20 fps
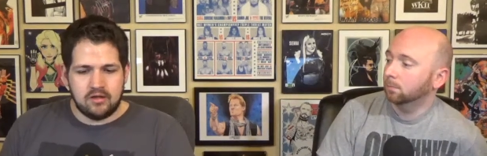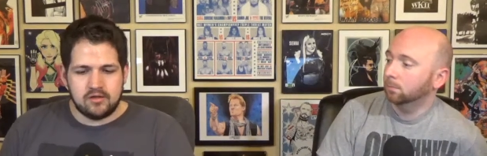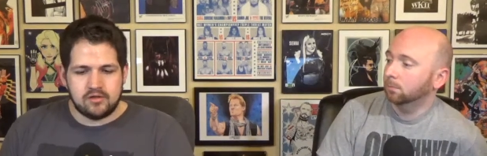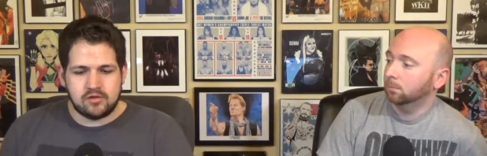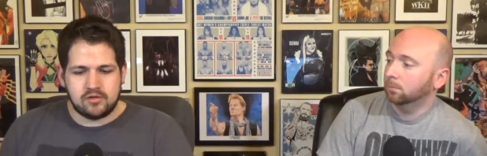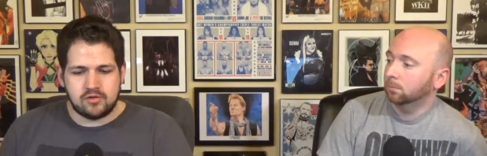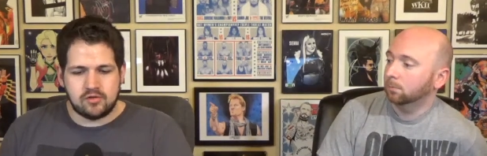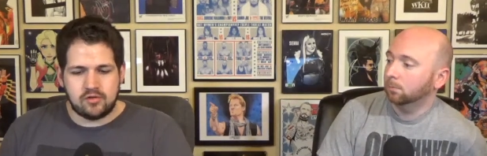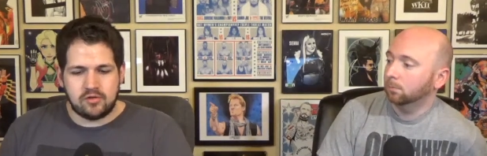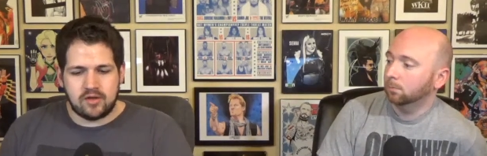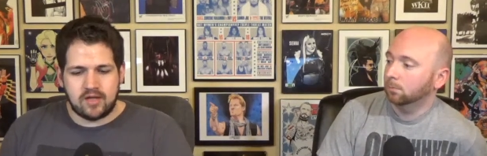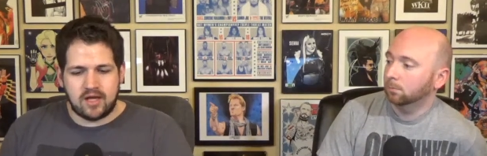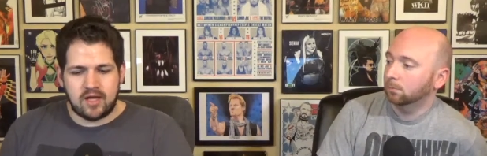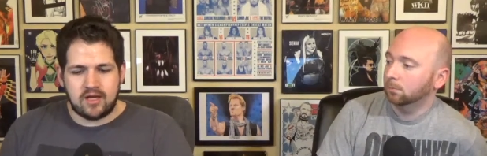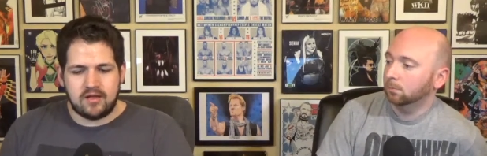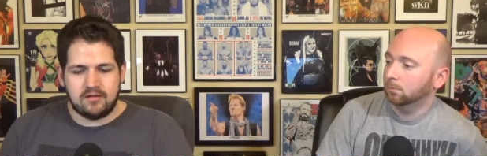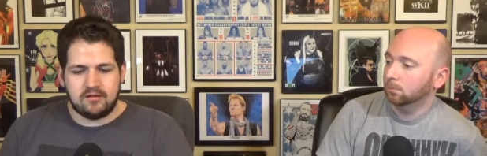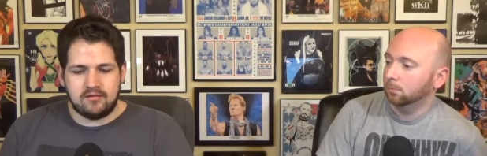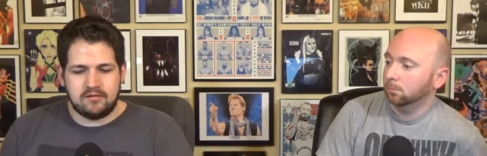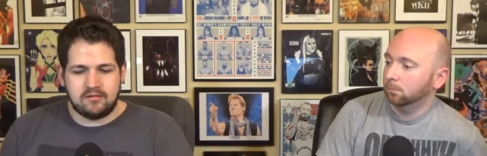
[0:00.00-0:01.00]
Speaker 1: so
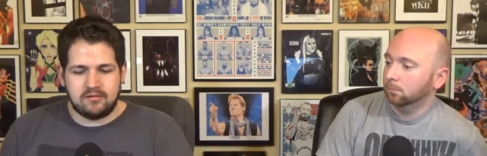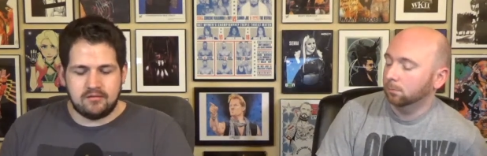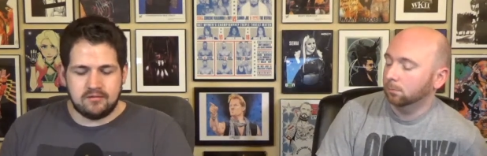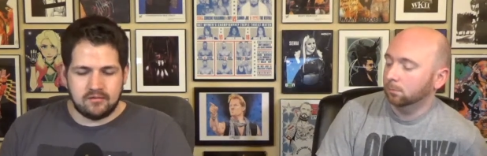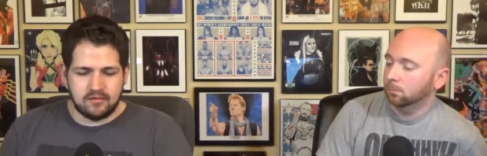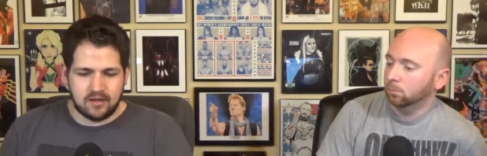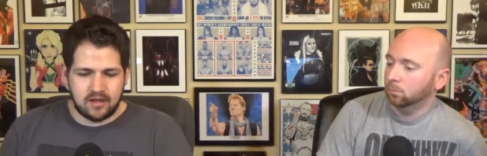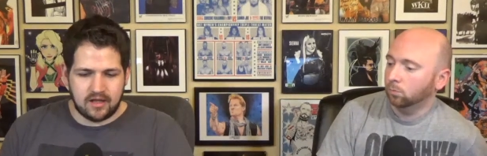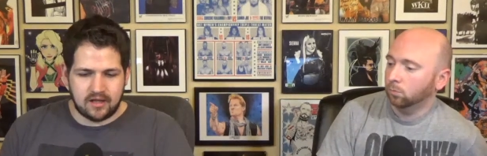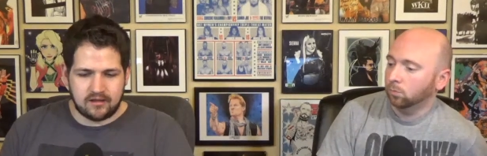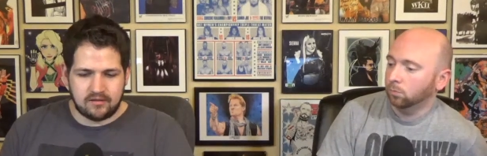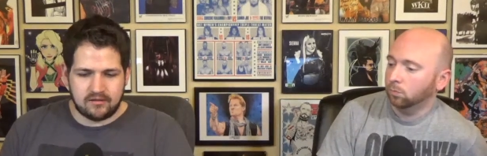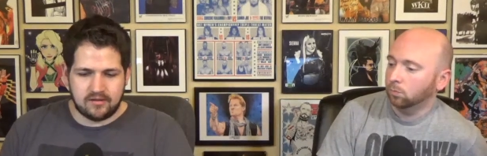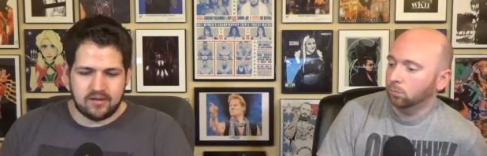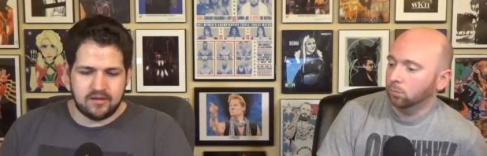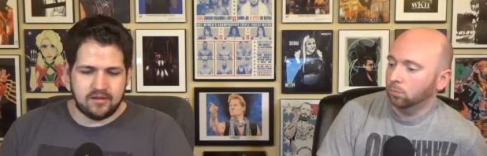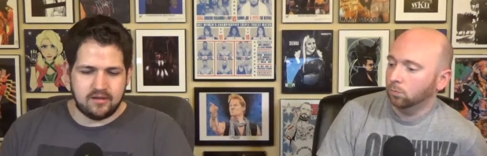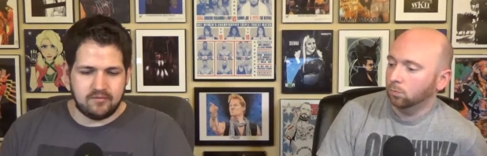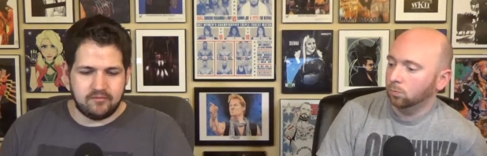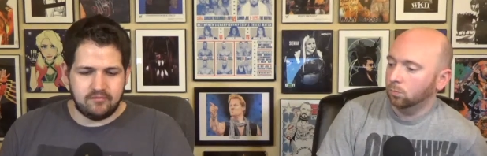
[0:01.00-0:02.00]
that like
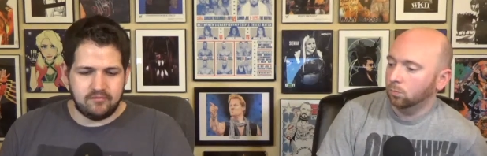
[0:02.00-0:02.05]
D-